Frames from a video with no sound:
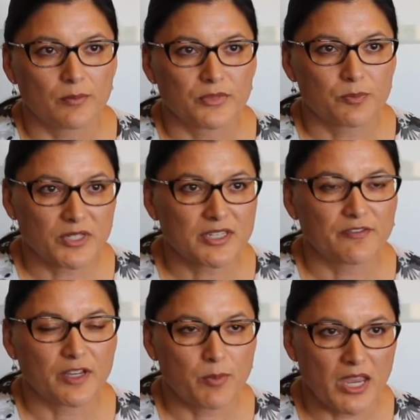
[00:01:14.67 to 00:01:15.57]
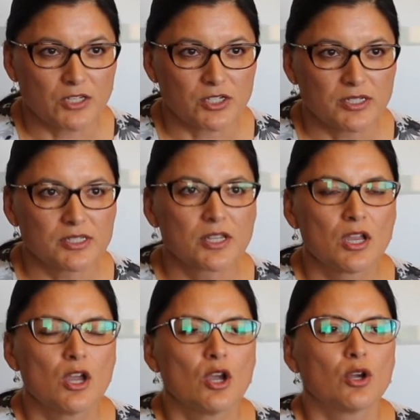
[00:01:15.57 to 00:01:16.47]
specific patients
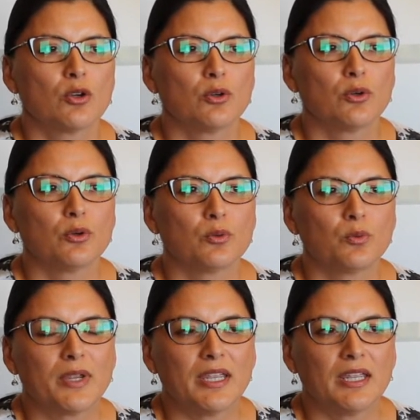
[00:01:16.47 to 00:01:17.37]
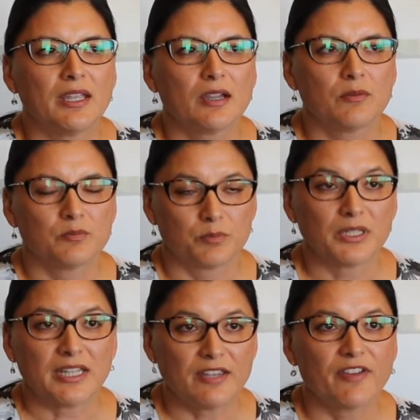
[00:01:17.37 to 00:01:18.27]
who we
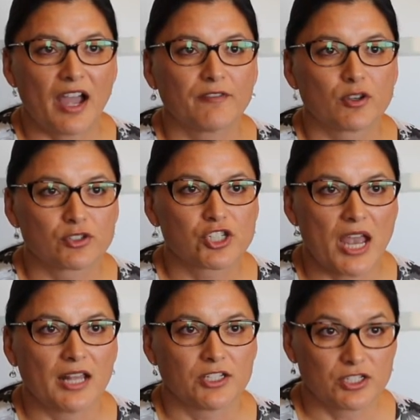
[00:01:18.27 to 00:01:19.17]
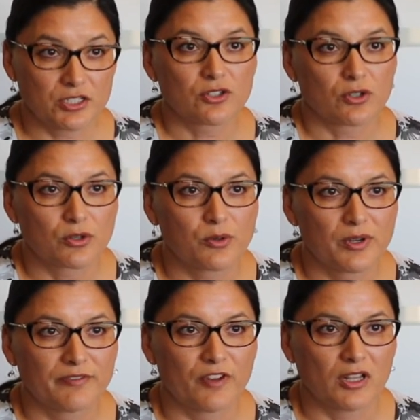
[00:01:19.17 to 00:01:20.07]
believe have those challenges or who
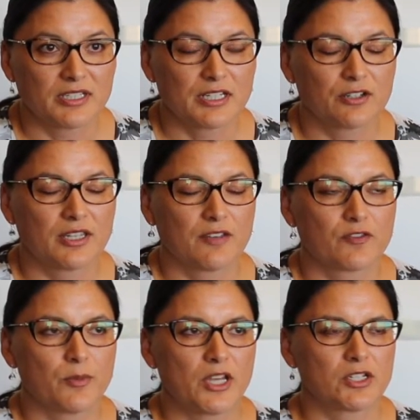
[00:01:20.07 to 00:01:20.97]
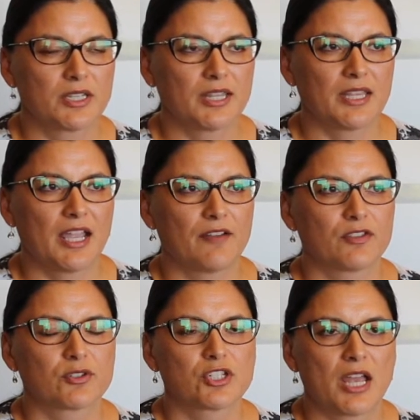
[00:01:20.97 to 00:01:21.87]
have volunteered the information that they have
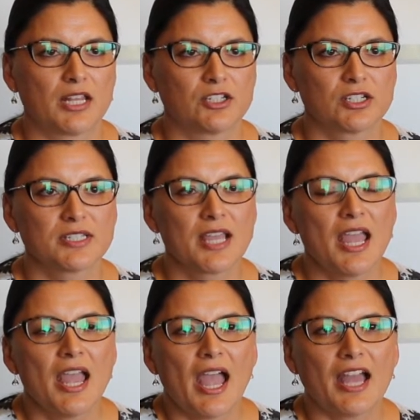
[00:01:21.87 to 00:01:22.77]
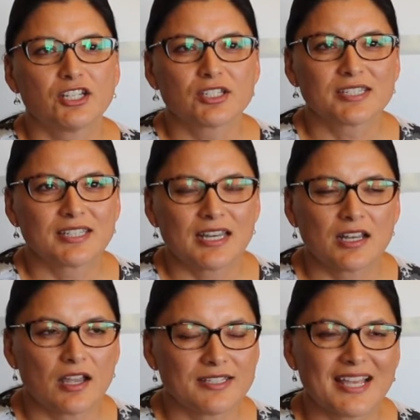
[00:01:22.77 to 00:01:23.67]
those challenges, and just
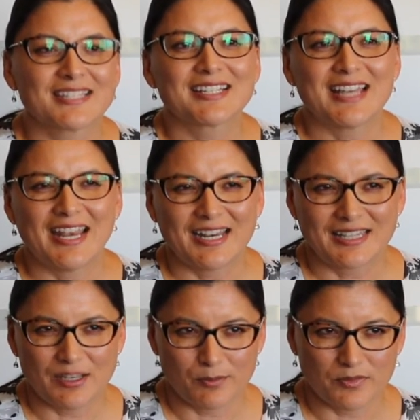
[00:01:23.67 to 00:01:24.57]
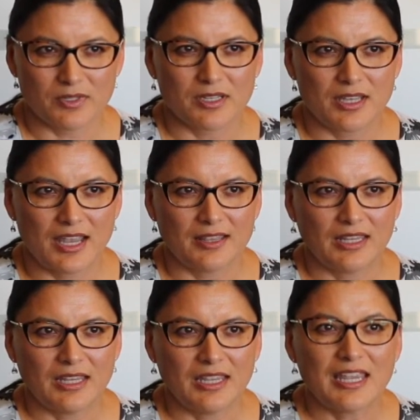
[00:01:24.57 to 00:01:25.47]
designated them in
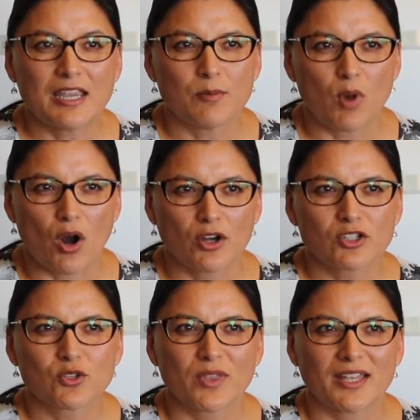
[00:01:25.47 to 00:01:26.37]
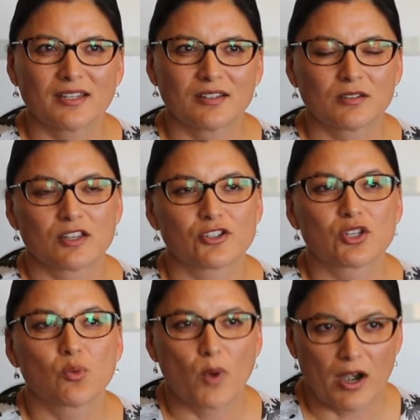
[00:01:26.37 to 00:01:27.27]
the EMR so that there's
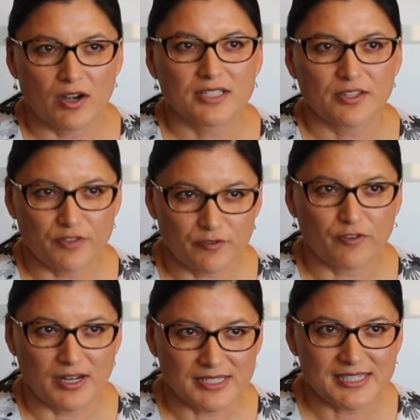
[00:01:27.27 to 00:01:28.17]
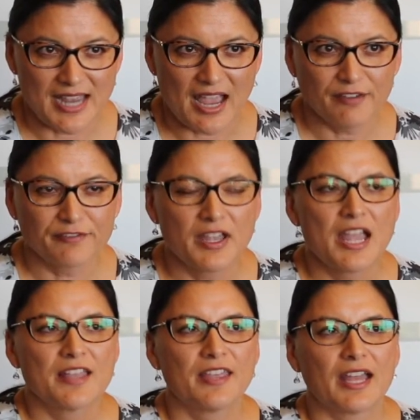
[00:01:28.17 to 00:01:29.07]
an awareness of the front staff
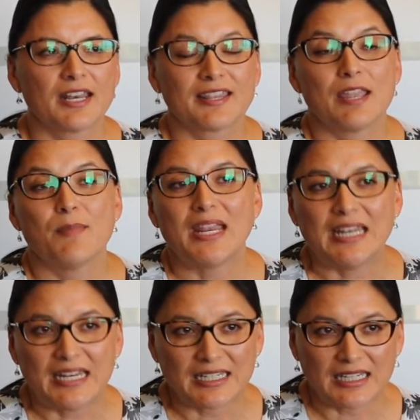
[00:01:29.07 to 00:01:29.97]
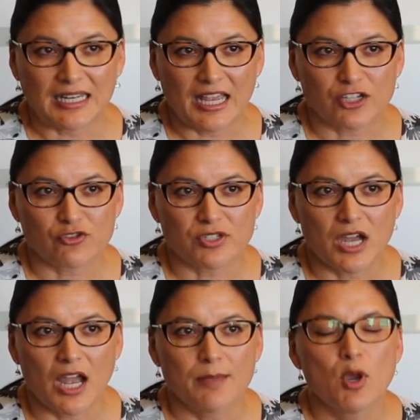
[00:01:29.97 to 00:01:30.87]
that they may need a little extra
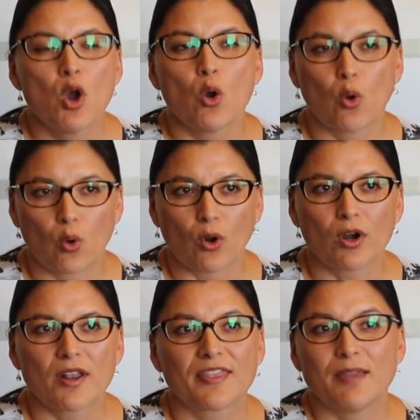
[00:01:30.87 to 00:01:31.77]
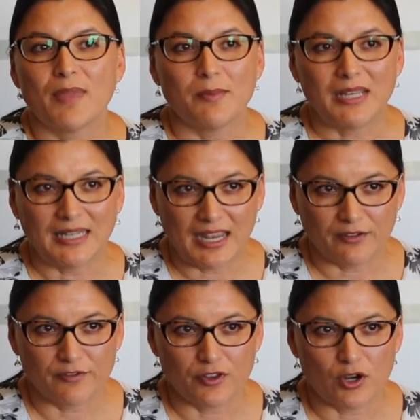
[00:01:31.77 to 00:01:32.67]
time or they may be late
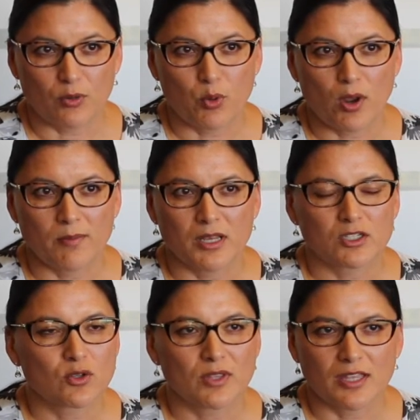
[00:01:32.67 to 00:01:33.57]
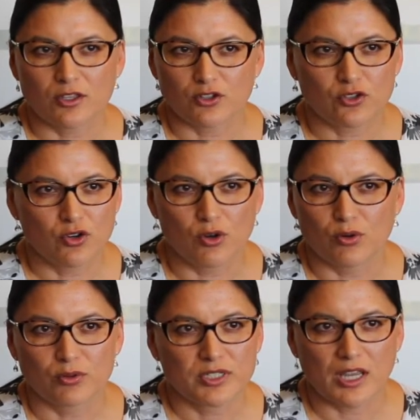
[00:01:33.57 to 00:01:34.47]
for their appointment, so that there's
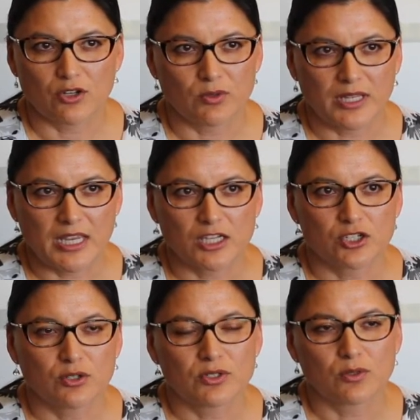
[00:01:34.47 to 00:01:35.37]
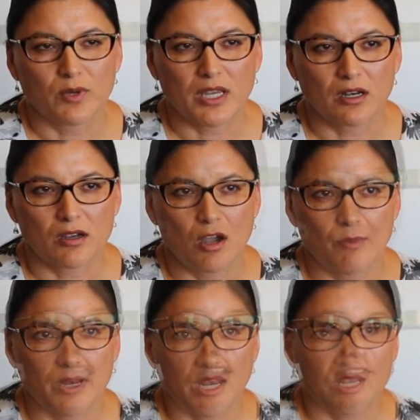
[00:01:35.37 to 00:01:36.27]
no scheduling issues and we can
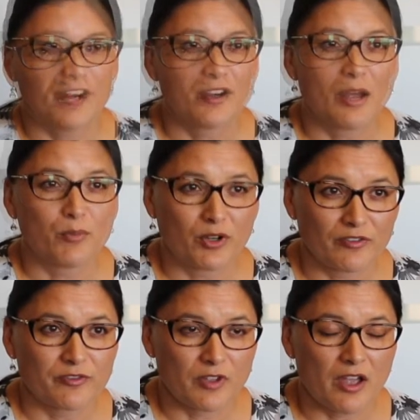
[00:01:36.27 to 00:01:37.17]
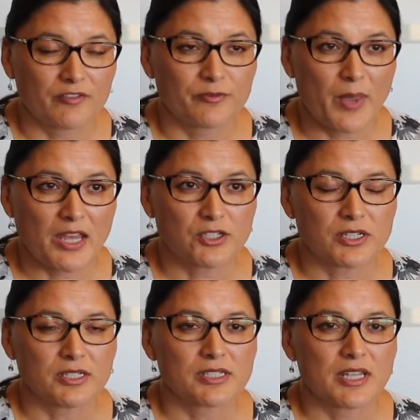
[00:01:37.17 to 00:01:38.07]
accommodate. A fair number of
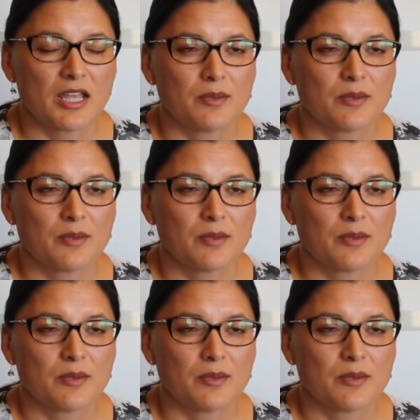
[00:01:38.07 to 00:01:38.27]
patients